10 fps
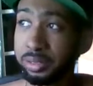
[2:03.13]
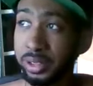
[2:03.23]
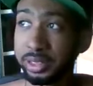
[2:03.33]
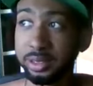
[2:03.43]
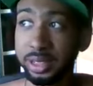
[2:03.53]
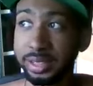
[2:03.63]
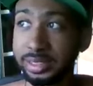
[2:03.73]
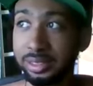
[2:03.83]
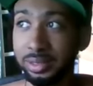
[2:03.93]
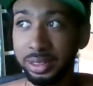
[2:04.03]
affects you
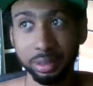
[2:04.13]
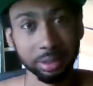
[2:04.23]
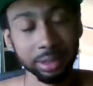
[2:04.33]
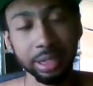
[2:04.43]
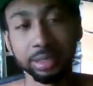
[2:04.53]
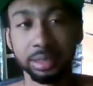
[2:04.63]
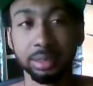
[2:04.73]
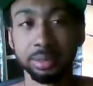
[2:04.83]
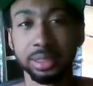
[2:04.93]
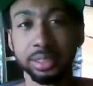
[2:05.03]
negatively, 9
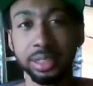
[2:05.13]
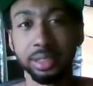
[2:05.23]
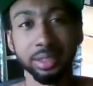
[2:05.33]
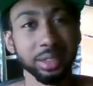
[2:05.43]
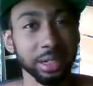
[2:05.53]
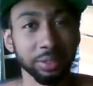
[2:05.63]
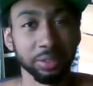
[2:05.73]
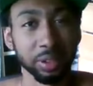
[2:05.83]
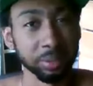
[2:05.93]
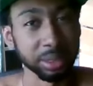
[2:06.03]
times out of 10, you're not even
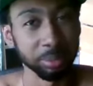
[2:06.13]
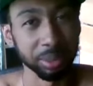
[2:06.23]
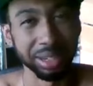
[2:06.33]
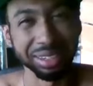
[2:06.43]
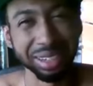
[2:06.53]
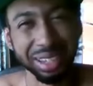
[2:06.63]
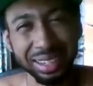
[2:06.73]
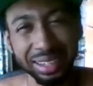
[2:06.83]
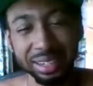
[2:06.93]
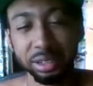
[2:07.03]
from this planet
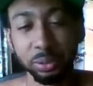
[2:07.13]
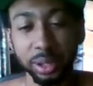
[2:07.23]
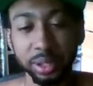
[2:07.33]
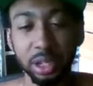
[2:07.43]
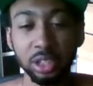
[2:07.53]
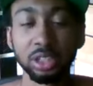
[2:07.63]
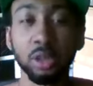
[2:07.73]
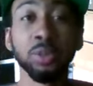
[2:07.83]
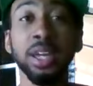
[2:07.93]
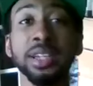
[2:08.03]
anyway.
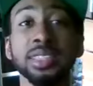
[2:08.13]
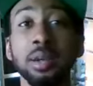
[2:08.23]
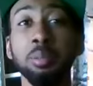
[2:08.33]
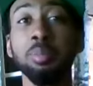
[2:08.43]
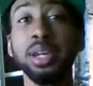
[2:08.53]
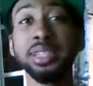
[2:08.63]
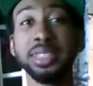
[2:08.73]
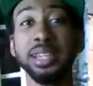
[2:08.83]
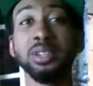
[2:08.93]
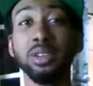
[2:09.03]
So next,
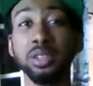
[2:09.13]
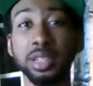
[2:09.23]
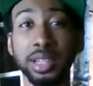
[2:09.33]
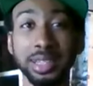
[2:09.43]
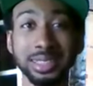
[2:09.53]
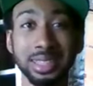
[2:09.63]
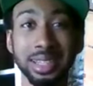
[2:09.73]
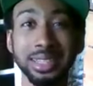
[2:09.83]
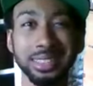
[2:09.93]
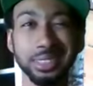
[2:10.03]
meditating on the
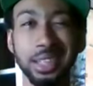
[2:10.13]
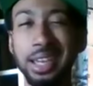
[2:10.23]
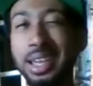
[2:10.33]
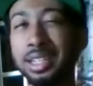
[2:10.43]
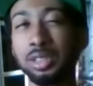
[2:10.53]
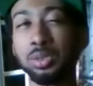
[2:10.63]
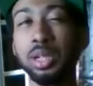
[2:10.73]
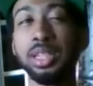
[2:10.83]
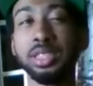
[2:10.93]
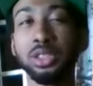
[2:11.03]
constellation, as
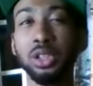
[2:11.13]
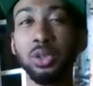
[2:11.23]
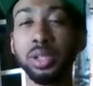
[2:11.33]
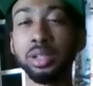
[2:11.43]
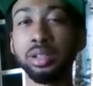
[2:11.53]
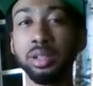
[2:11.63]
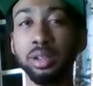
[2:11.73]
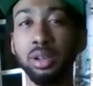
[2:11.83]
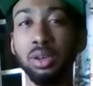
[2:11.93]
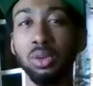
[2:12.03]
well as knowing
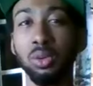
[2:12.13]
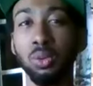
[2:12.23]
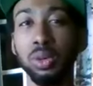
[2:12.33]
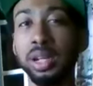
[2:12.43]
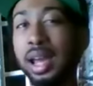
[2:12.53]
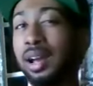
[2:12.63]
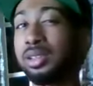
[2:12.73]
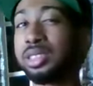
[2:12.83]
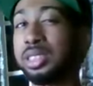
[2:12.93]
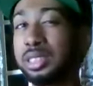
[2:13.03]
what
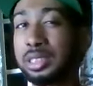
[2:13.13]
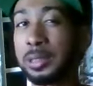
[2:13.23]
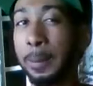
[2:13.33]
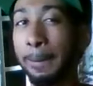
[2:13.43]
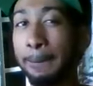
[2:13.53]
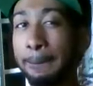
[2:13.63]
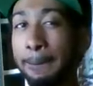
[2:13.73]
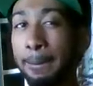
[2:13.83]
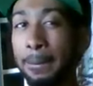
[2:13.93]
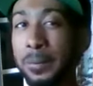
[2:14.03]
houses
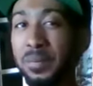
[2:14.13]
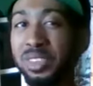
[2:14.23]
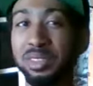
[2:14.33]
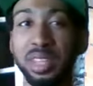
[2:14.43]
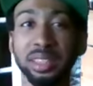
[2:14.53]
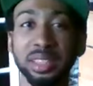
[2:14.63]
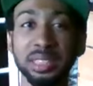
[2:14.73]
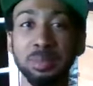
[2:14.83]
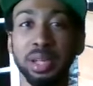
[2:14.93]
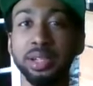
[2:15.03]
that
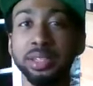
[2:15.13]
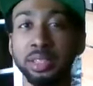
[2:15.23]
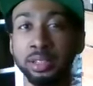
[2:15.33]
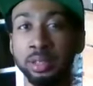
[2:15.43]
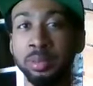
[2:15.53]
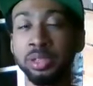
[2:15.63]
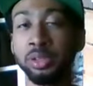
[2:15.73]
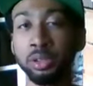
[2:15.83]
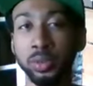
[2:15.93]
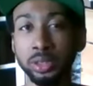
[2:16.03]
these planets are going to be
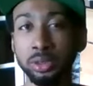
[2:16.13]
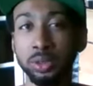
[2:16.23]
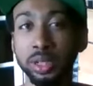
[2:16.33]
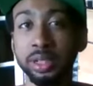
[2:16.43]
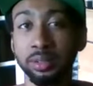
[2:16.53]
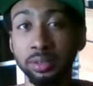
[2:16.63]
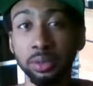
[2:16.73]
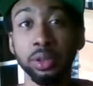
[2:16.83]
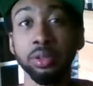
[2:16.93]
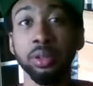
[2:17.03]
going retrograde in
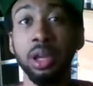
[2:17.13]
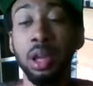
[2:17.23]
for you.